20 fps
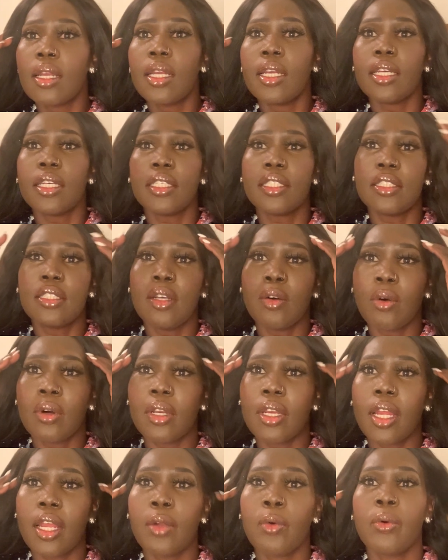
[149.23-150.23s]
Is the one
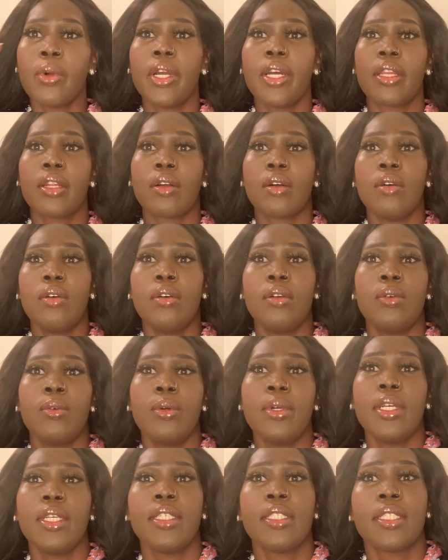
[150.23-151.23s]
I wear
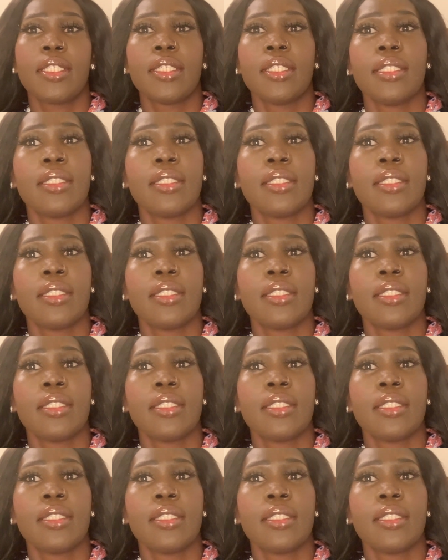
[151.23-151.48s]
always.